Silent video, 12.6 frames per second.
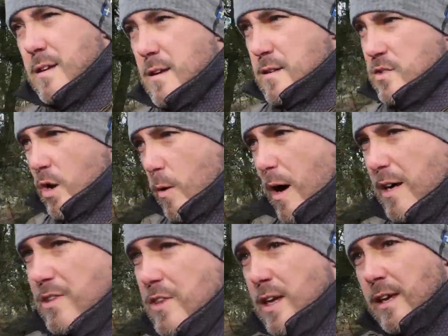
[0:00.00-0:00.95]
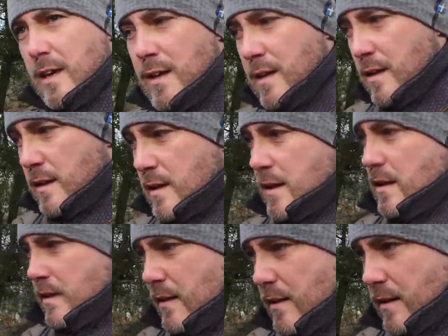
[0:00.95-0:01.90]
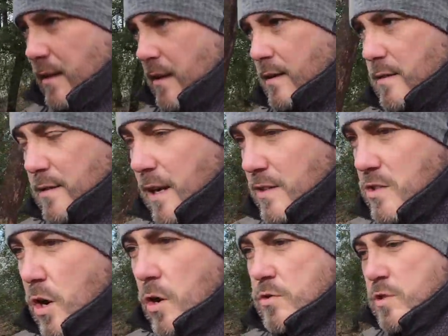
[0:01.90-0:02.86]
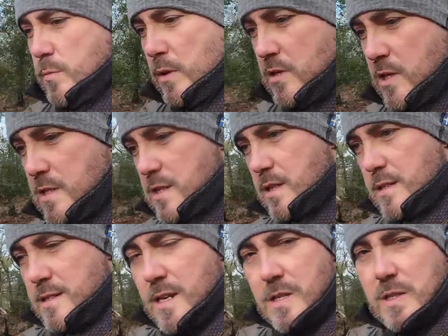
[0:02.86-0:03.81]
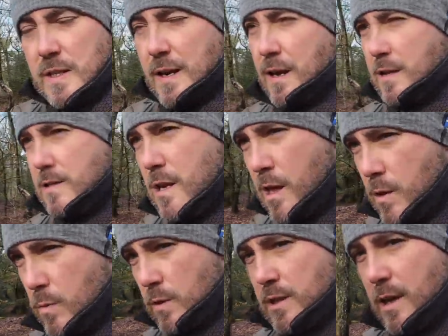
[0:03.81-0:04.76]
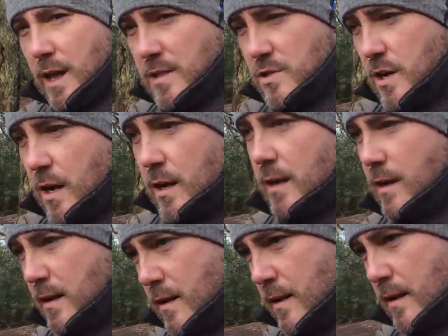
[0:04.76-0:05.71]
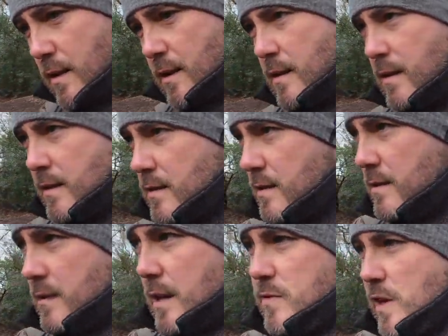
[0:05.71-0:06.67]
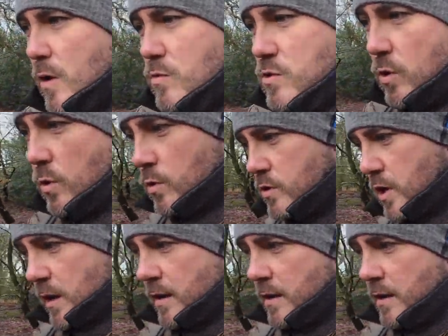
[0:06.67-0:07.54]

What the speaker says: So I think that's contributed to the disconnect with nature and the outdoors.